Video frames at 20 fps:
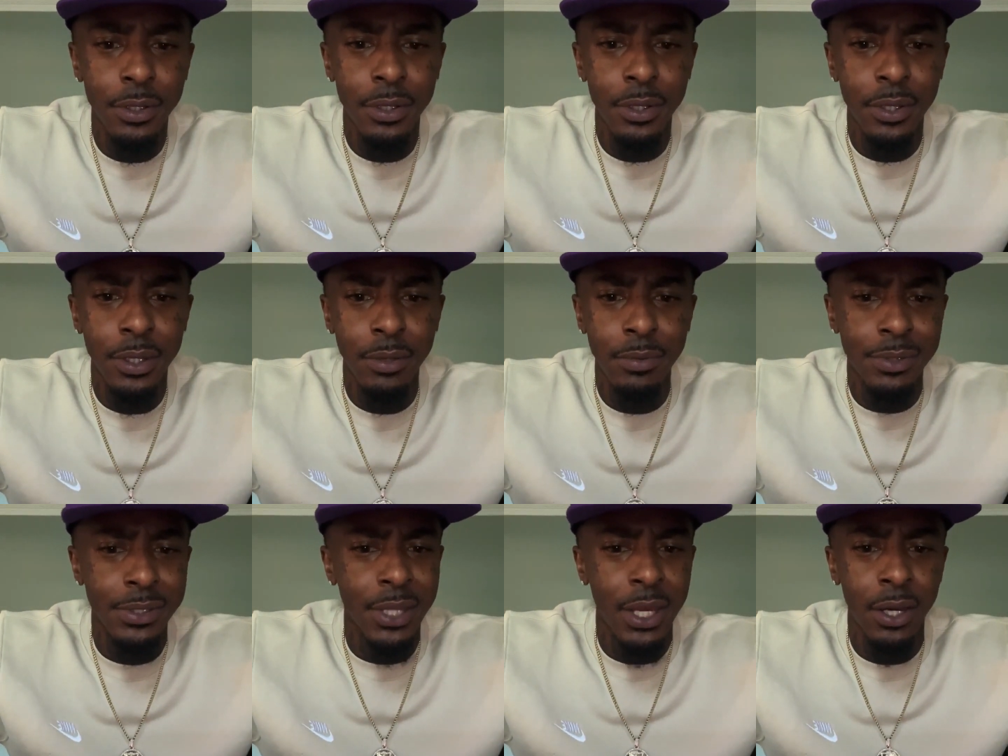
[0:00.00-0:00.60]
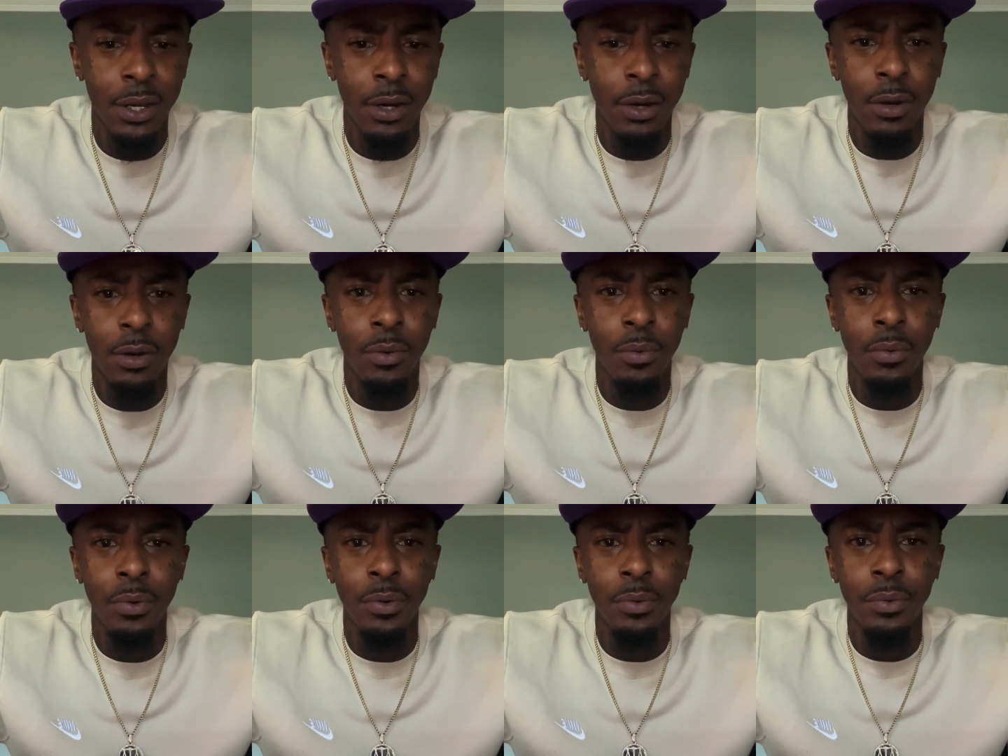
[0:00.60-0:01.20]
And he was like, oh,
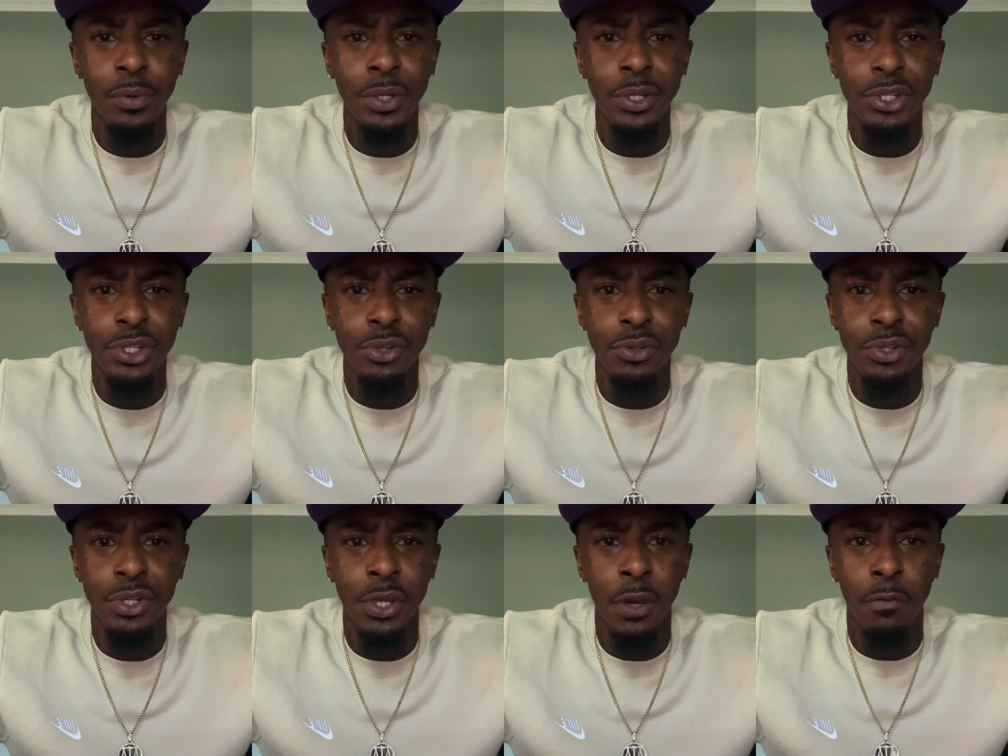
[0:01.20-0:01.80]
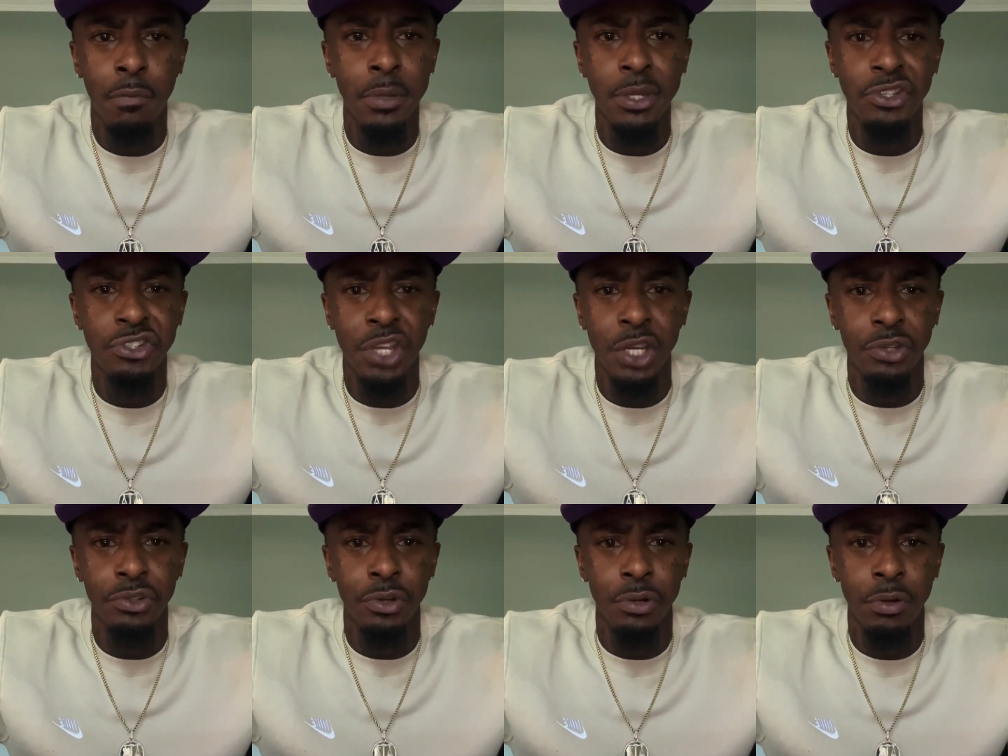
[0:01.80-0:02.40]
what is your government
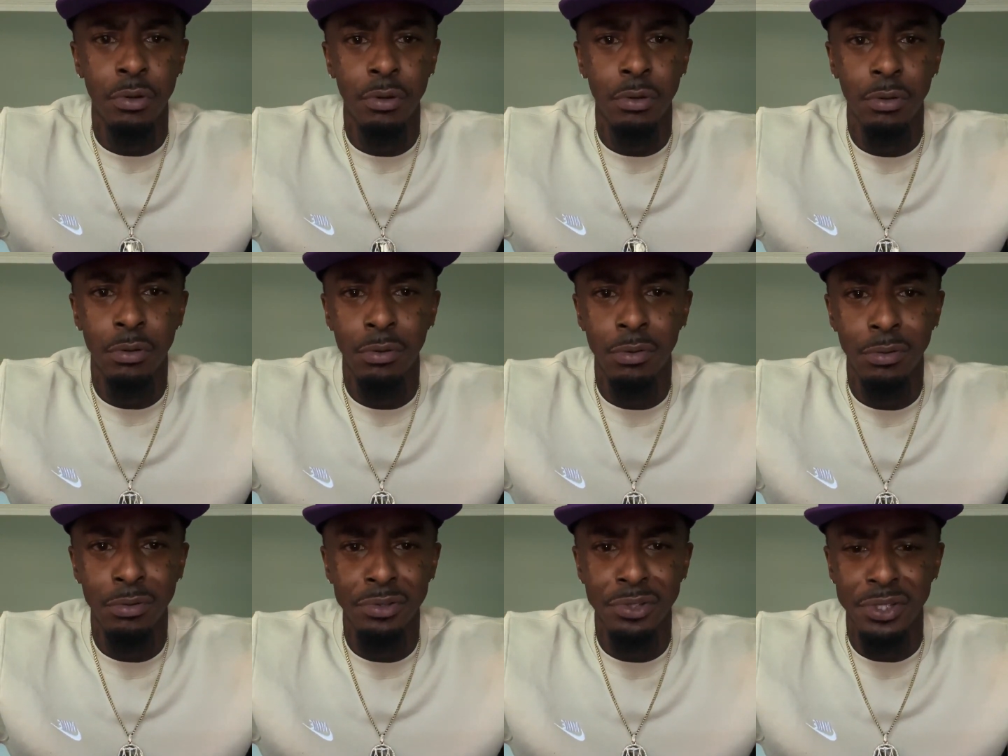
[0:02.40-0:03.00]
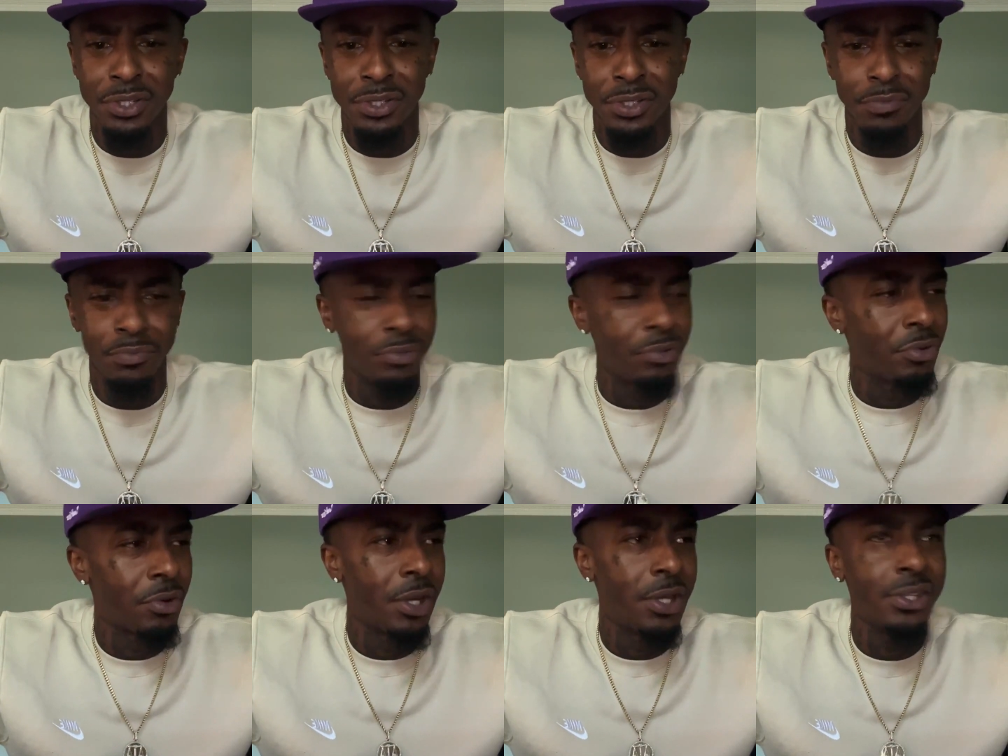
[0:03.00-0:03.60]
sector? He said
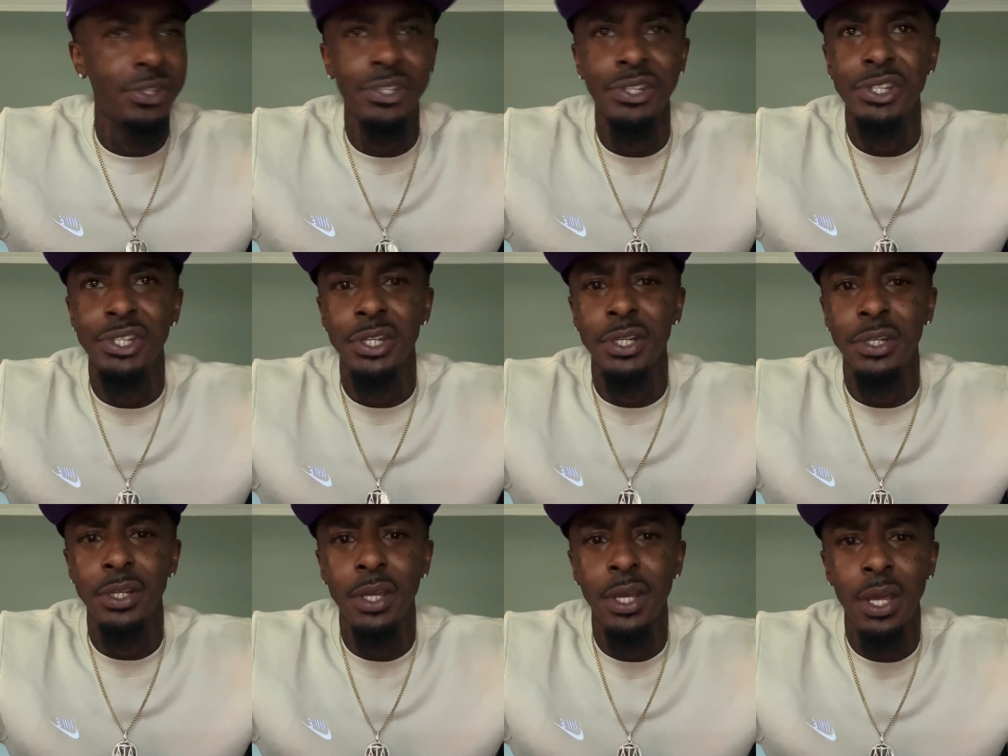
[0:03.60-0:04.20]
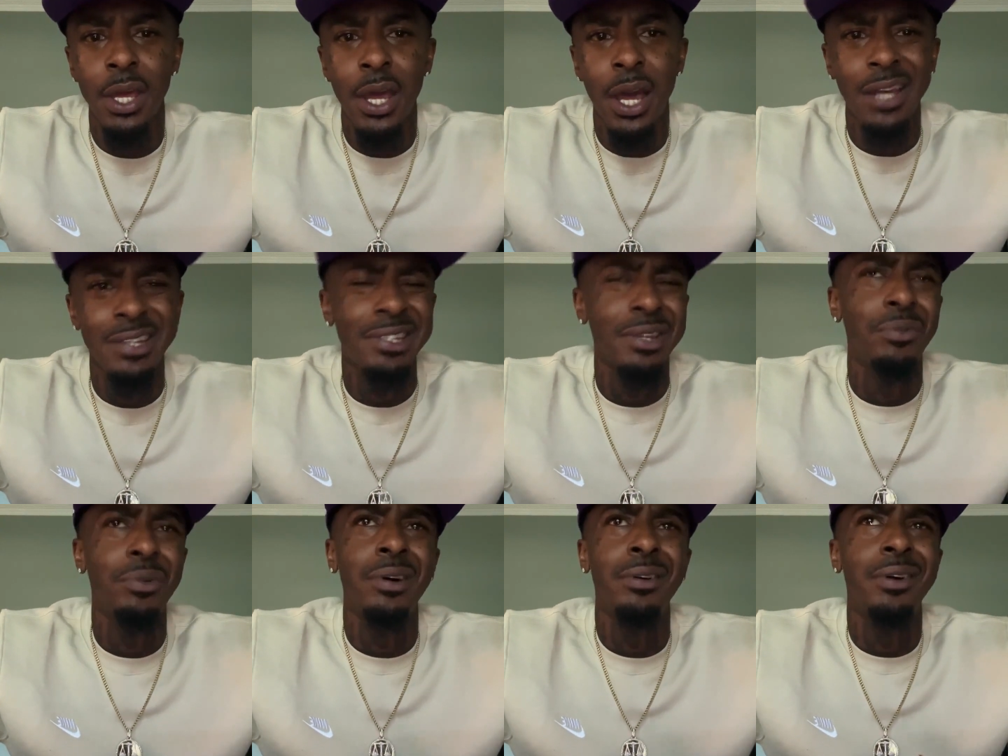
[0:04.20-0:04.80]
some crazy shit. I
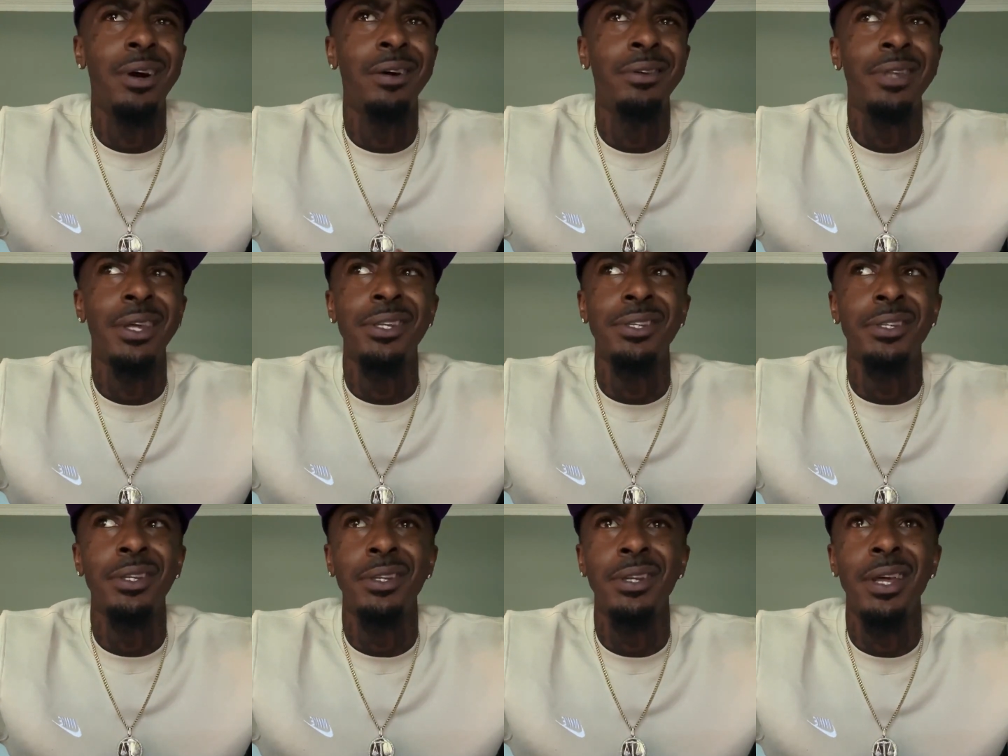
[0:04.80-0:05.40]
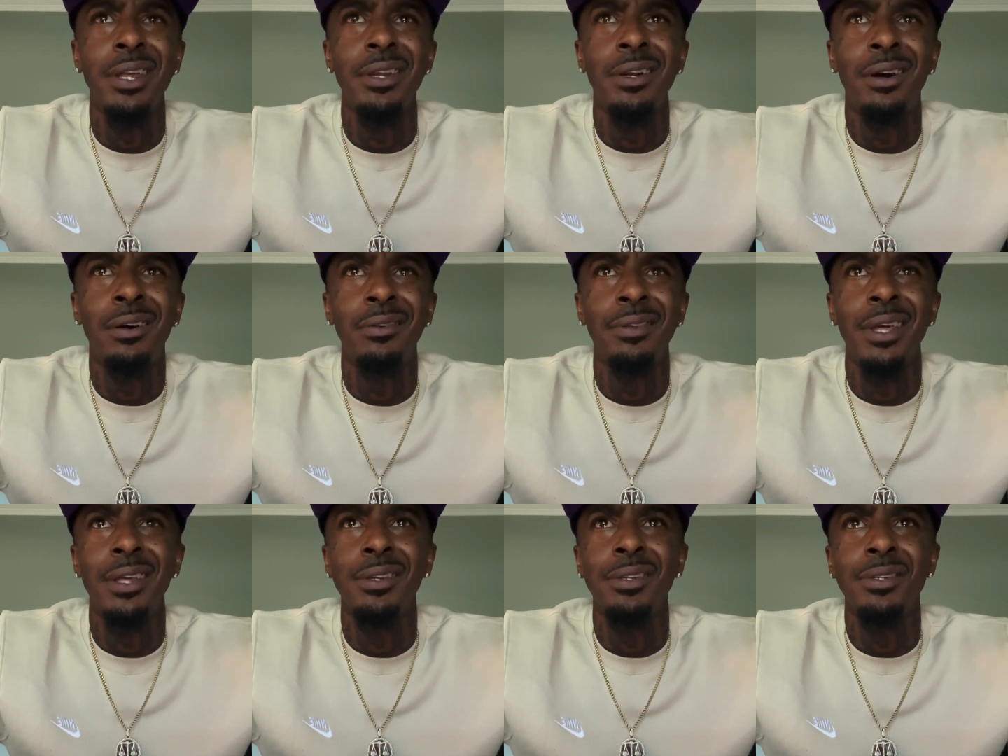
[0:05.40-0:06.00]
said, well, all that
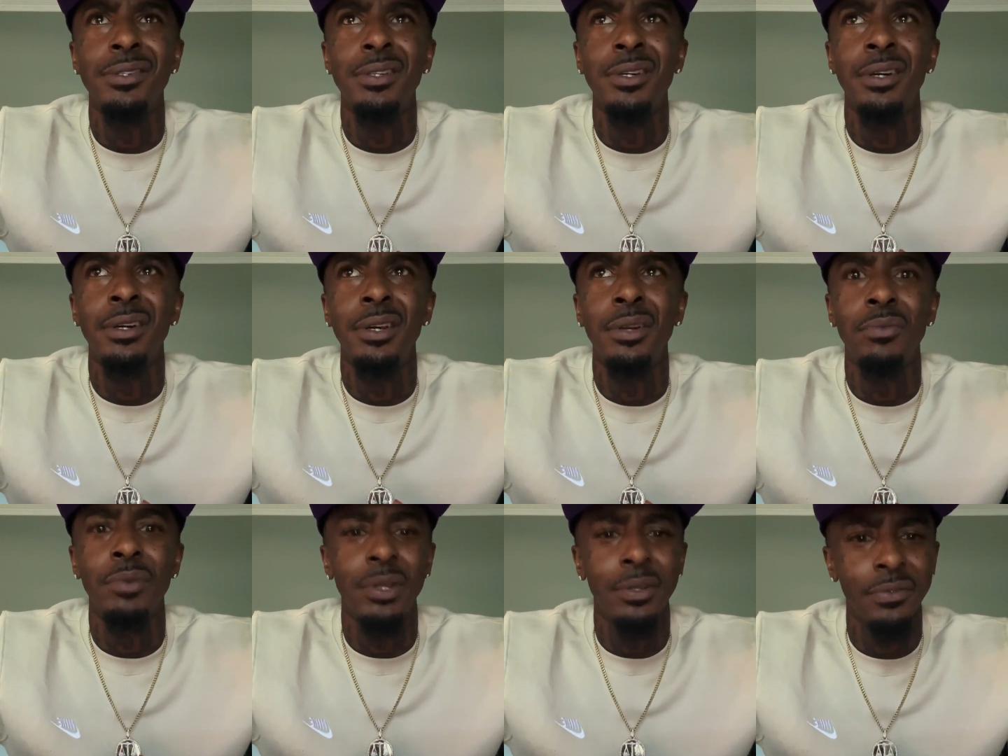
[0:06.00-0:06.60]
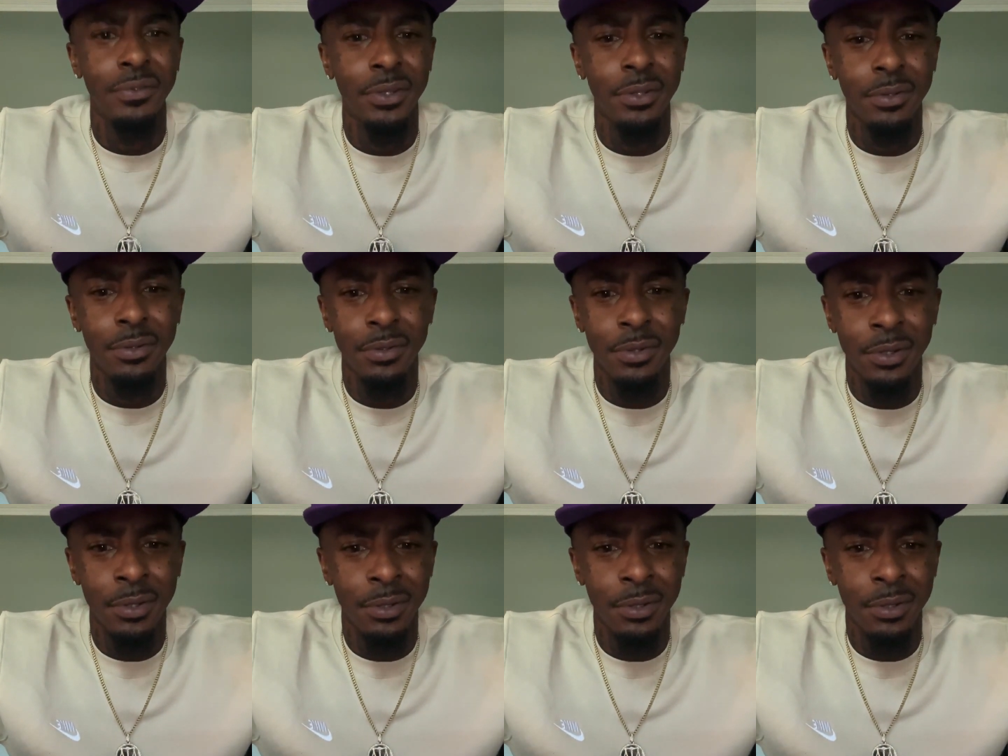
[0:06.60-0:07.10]
is irrelevant.